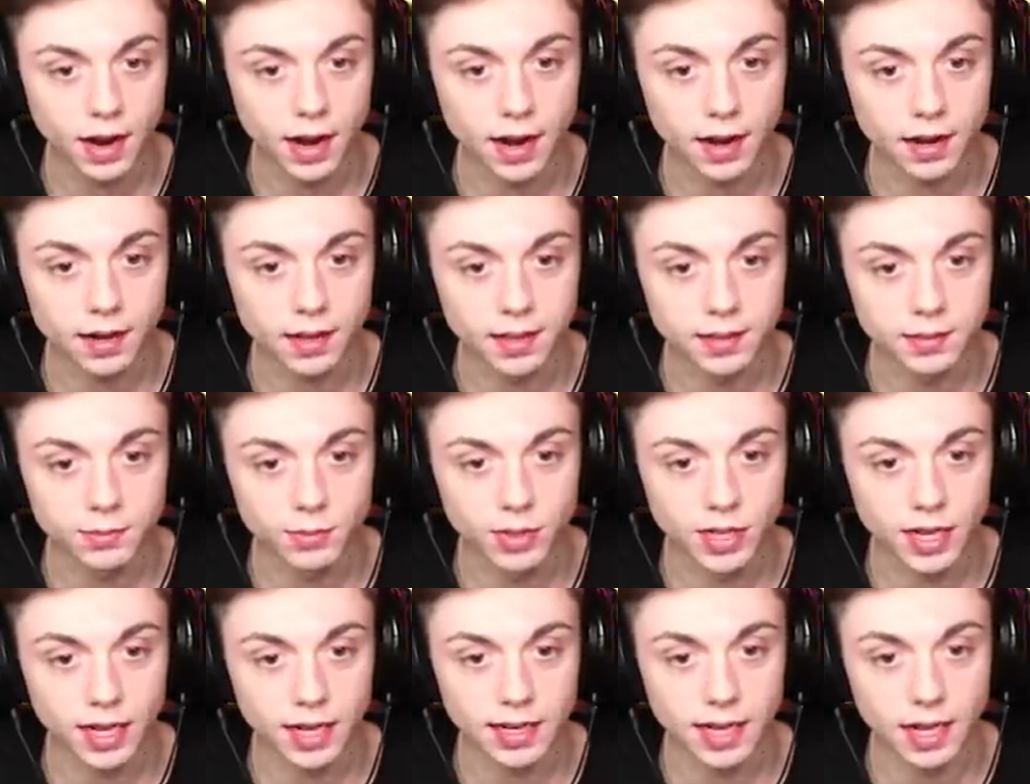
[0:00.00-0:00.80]
All right,
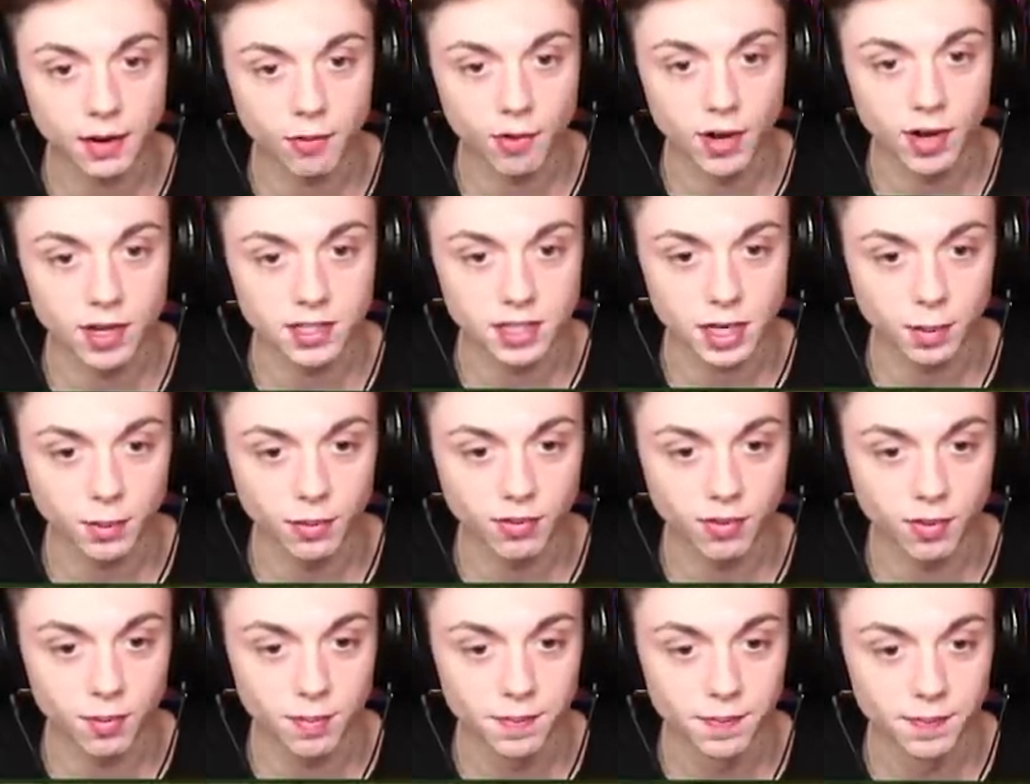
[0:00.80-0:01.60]
we gotta get rid of some
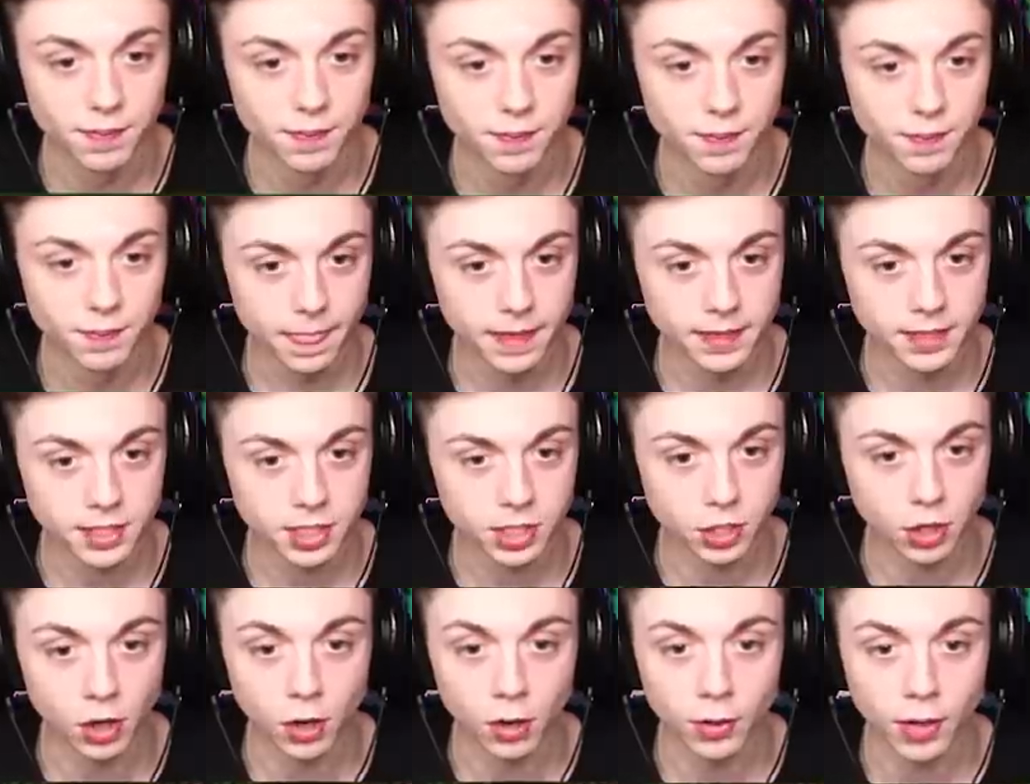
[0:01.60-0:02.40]
of them. This
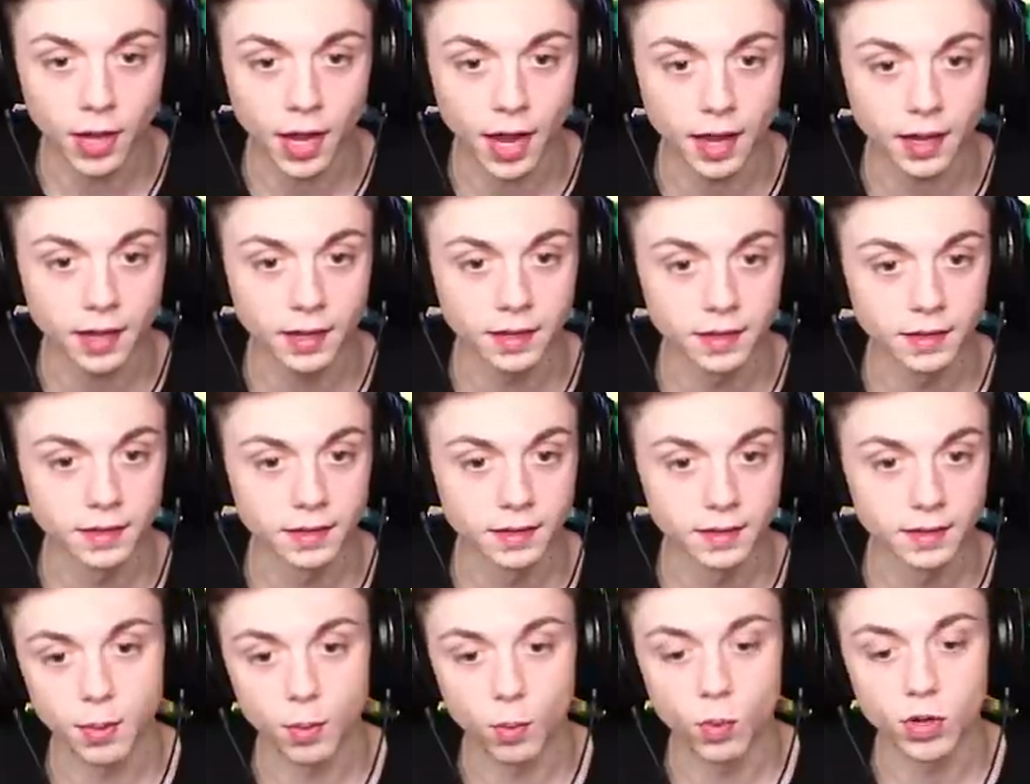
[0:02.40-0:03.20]
isn't okay.
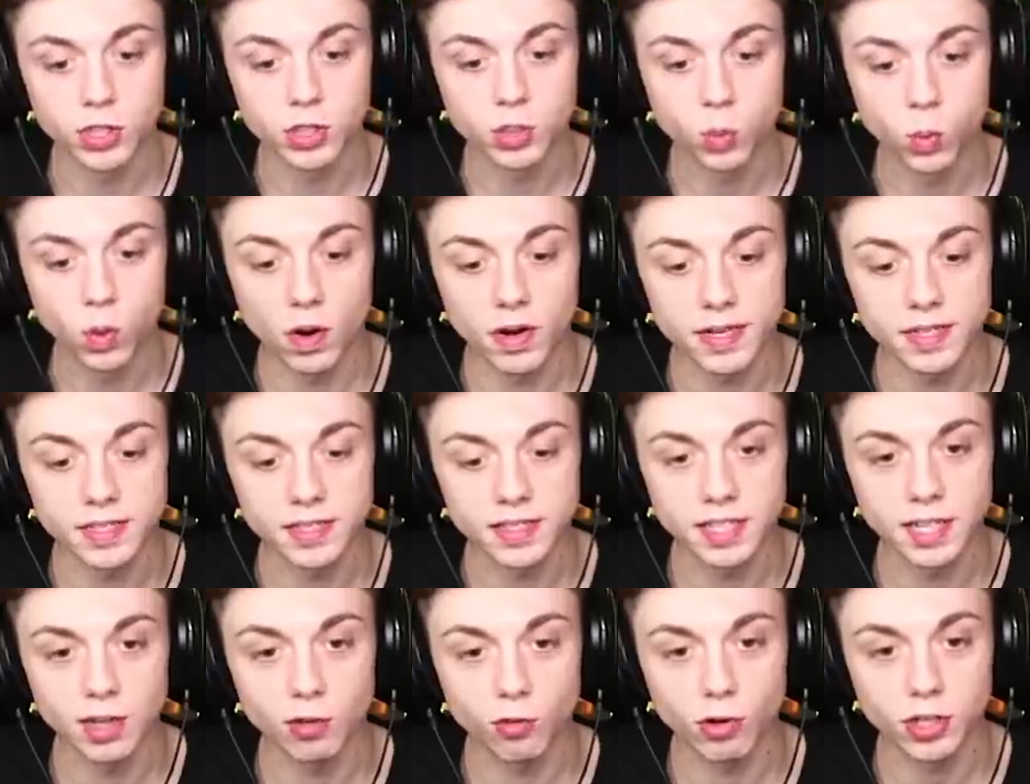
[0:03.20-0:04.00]
But which one
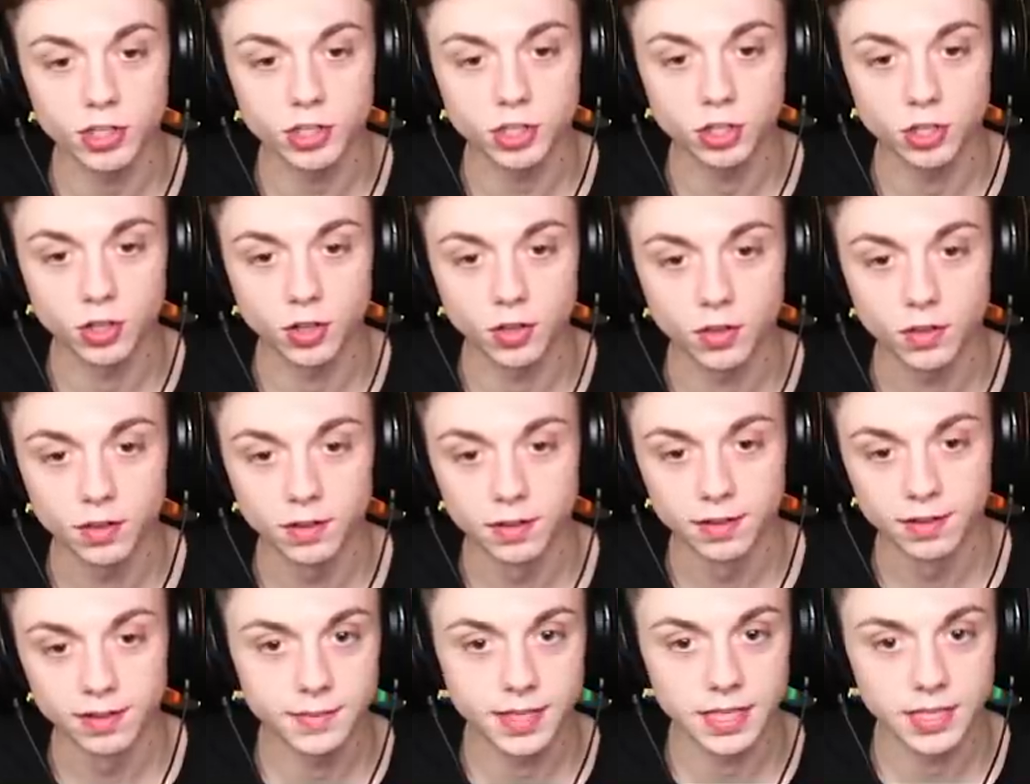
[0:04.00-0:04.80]
is the original?
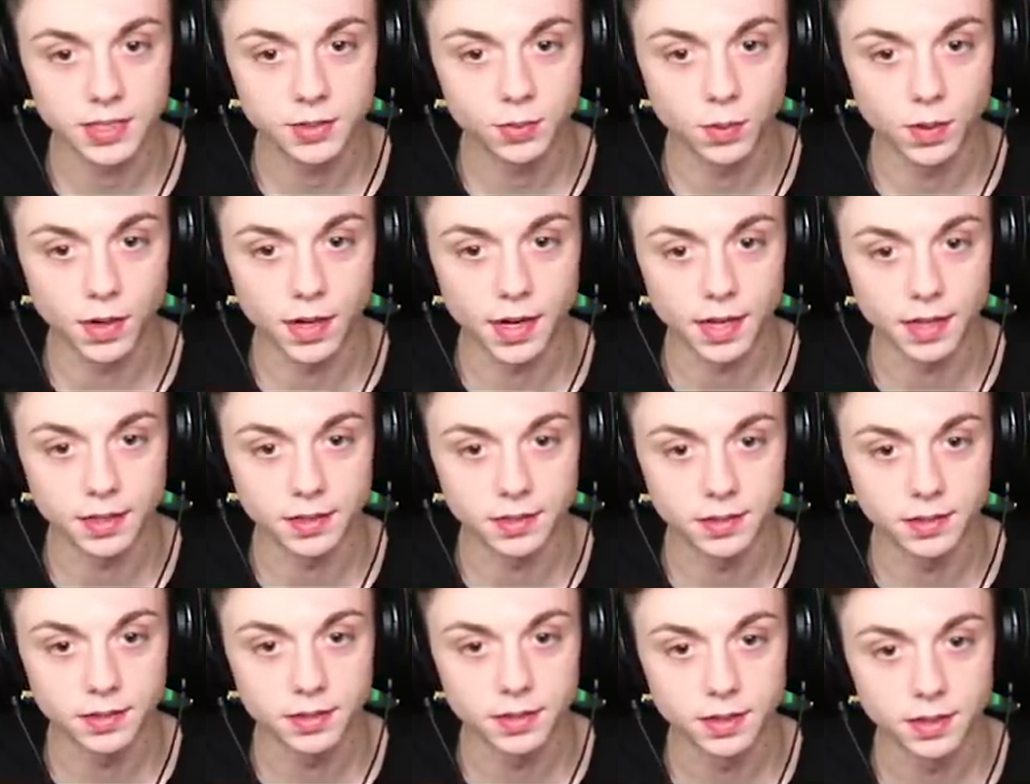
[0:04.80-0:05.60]
This one is.
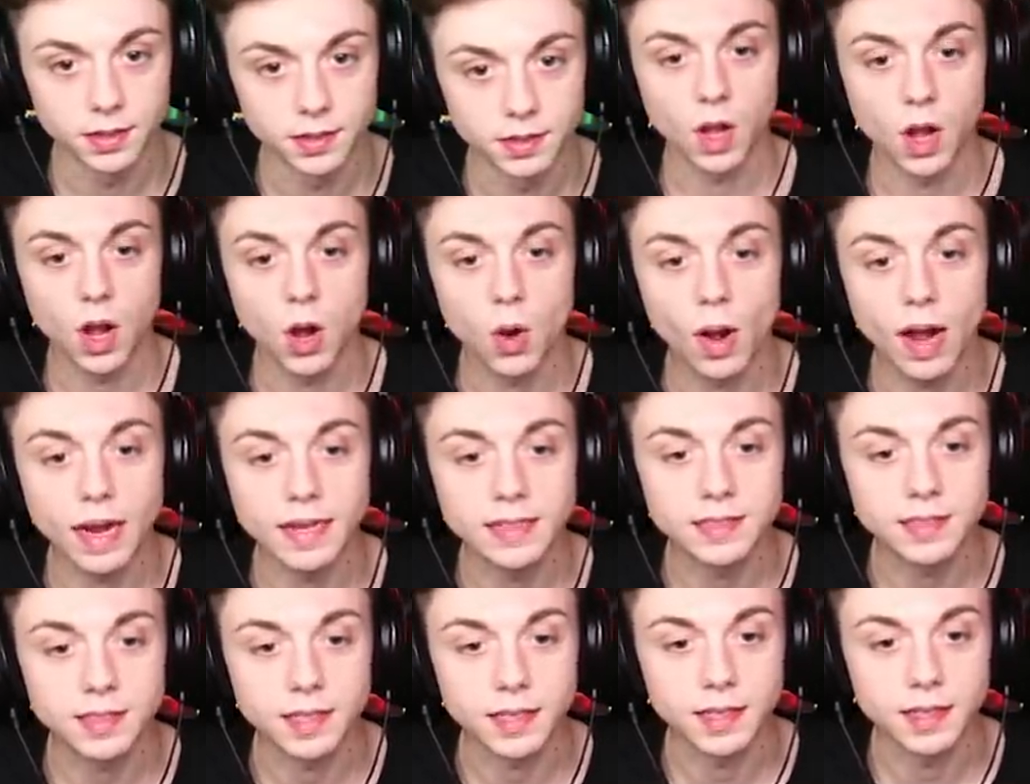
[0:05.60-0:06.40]
Oh, I
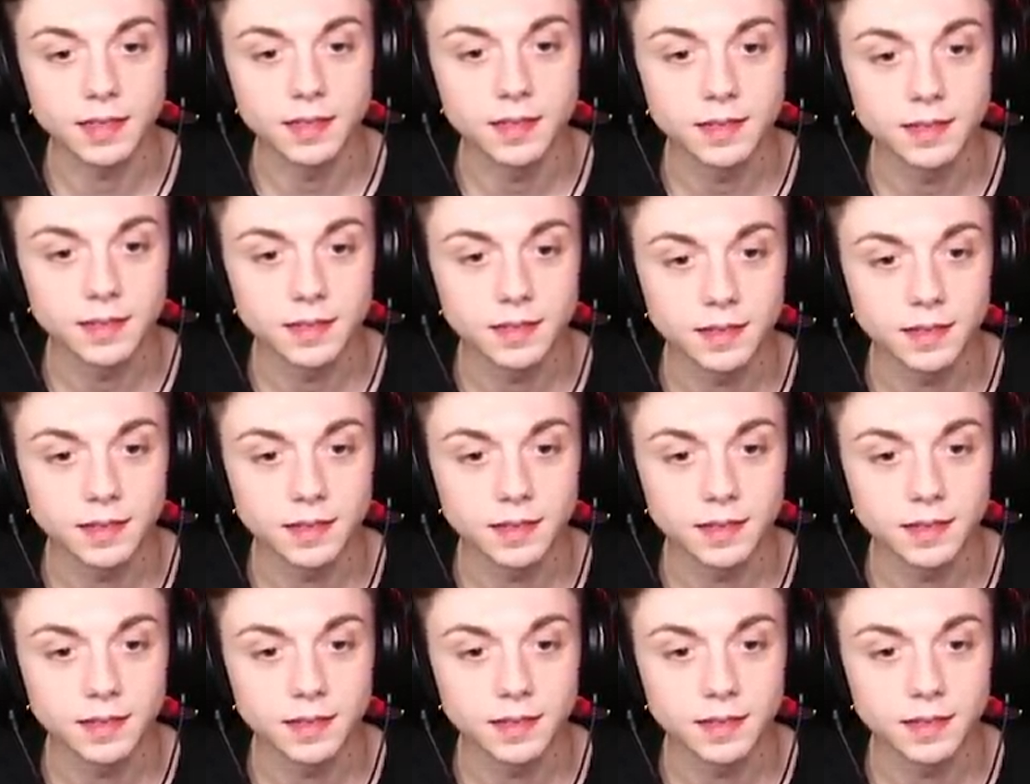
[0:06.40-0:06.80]
see.